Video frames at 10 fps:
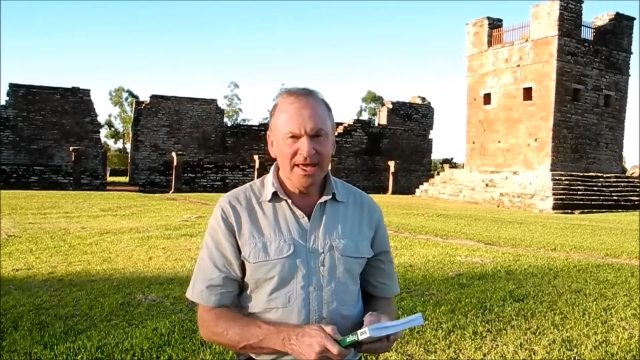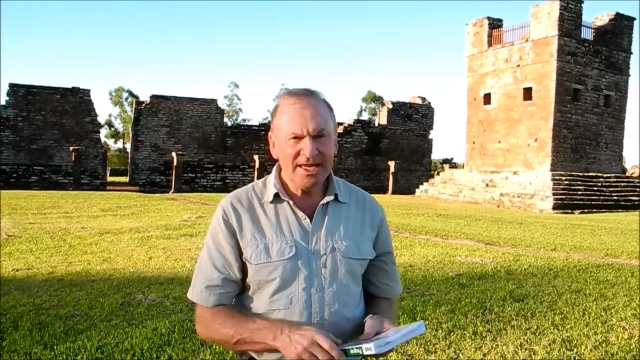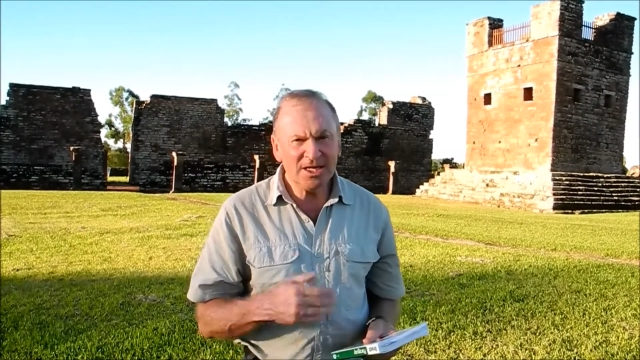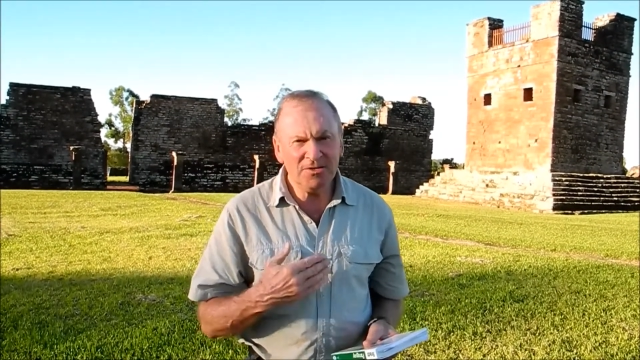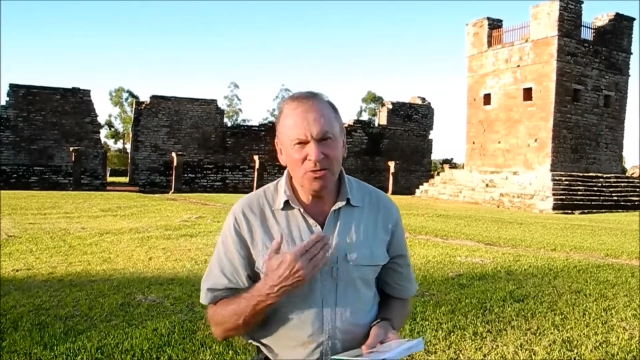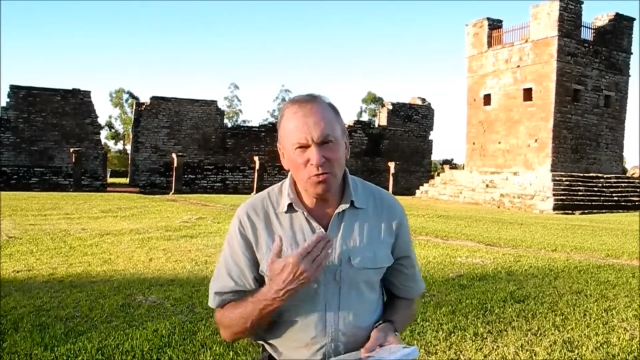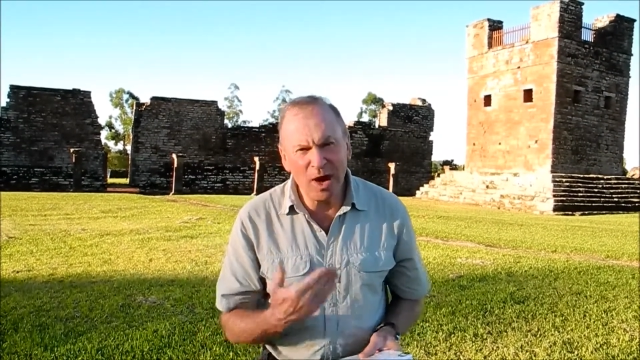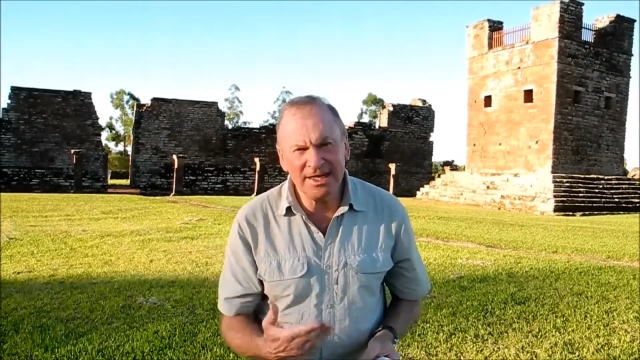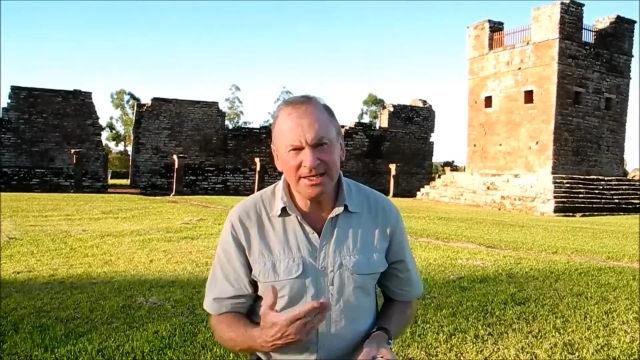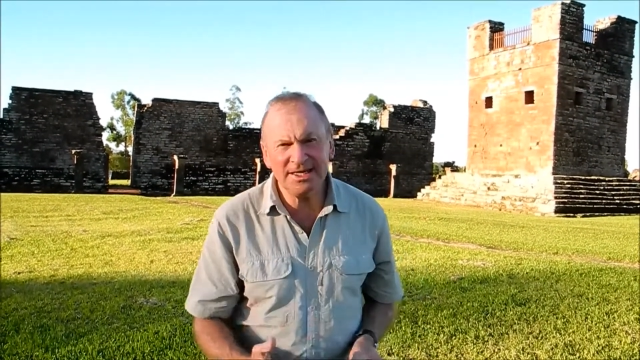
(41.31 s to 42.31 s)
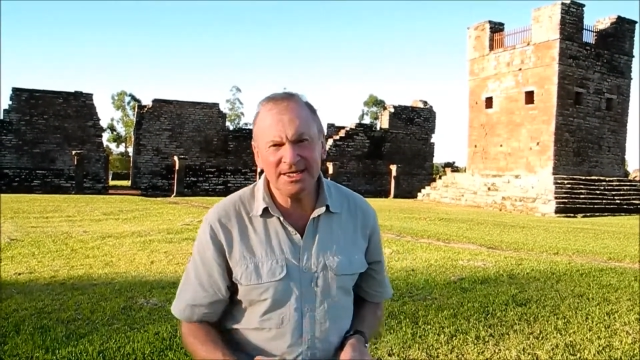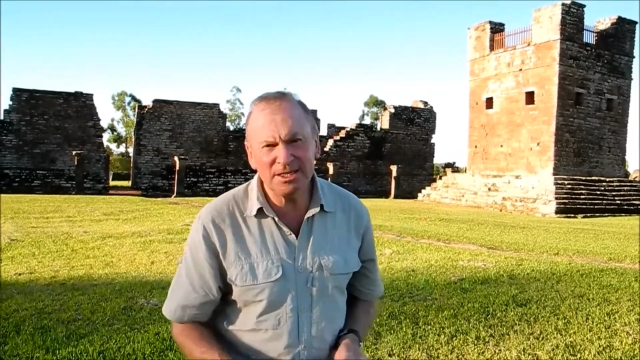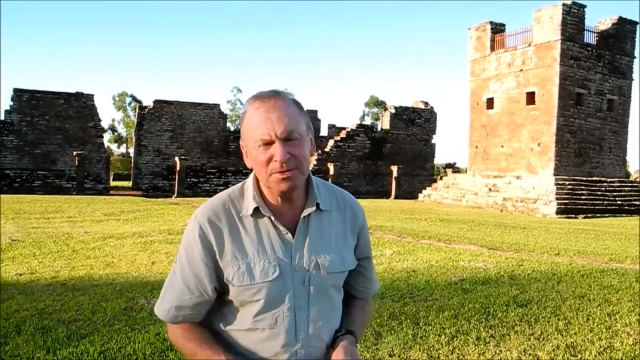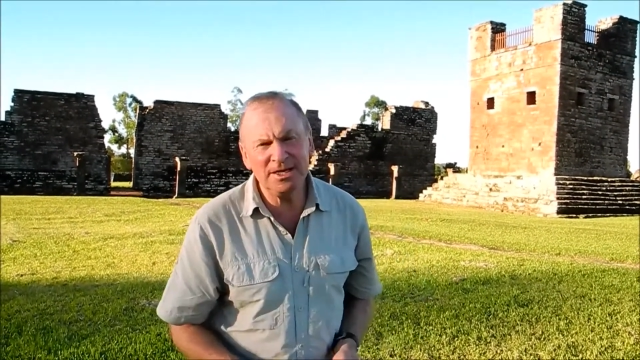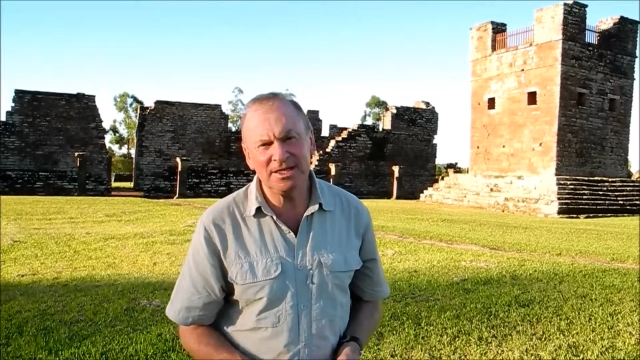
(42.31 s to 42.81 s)
It's only waiting
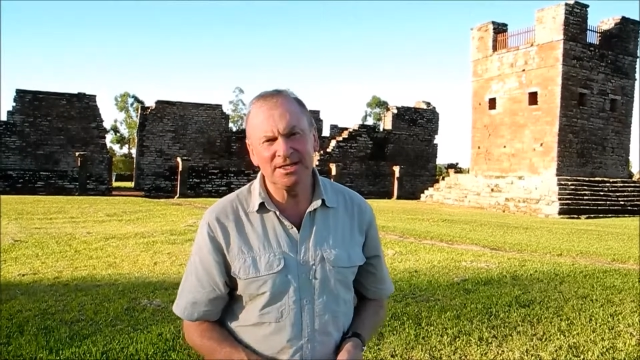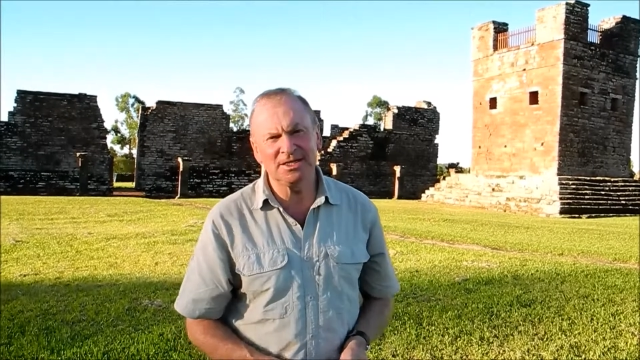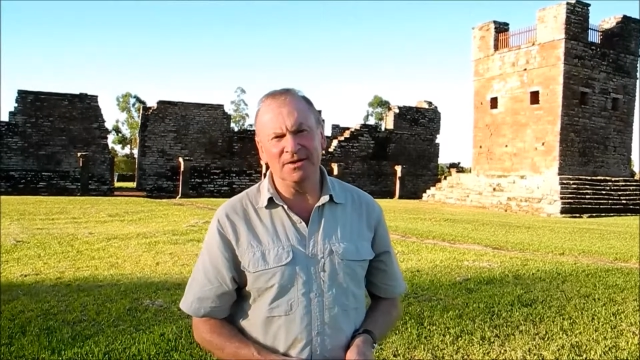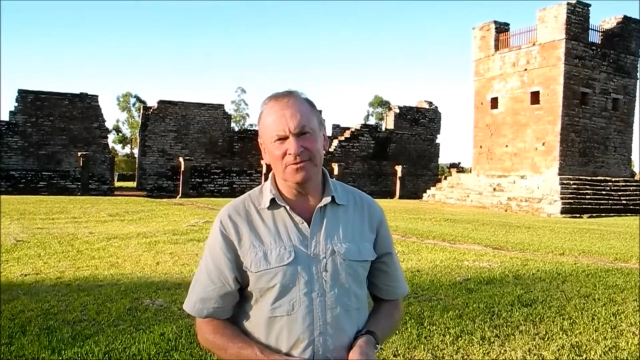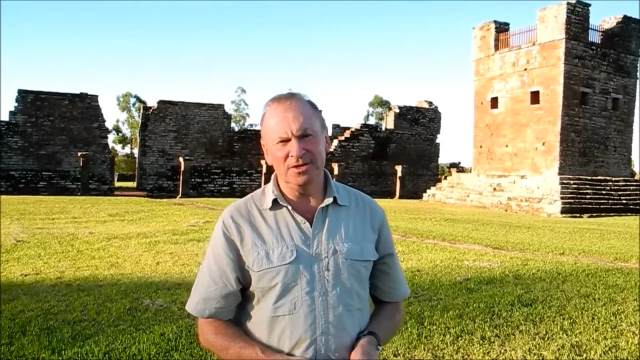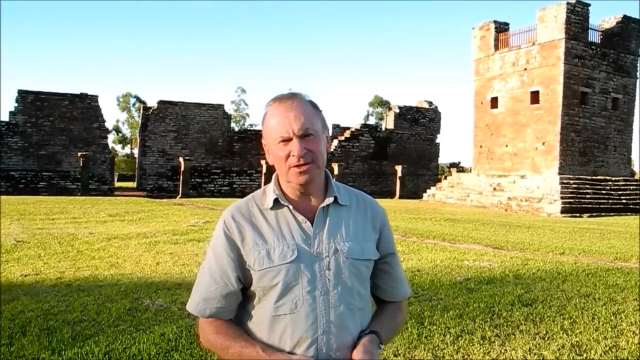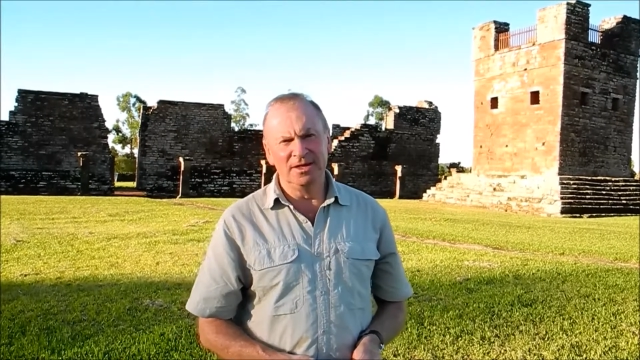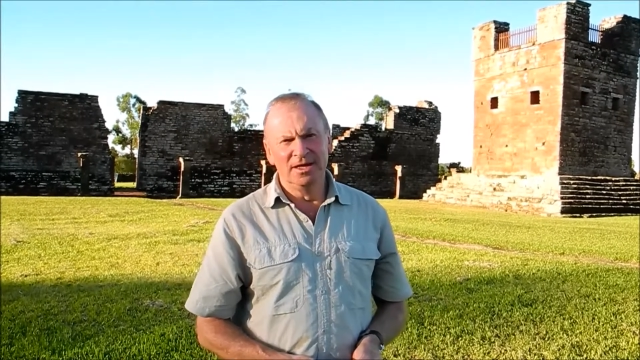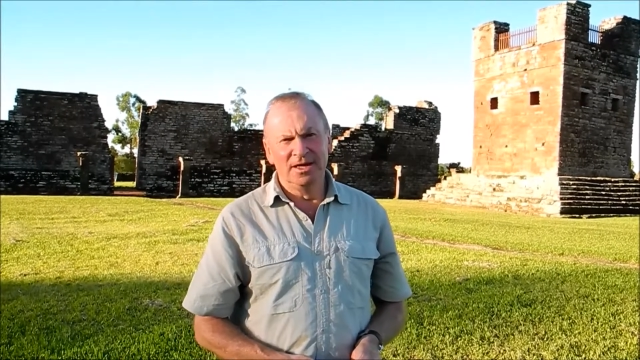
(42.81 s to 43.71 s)
to be discovered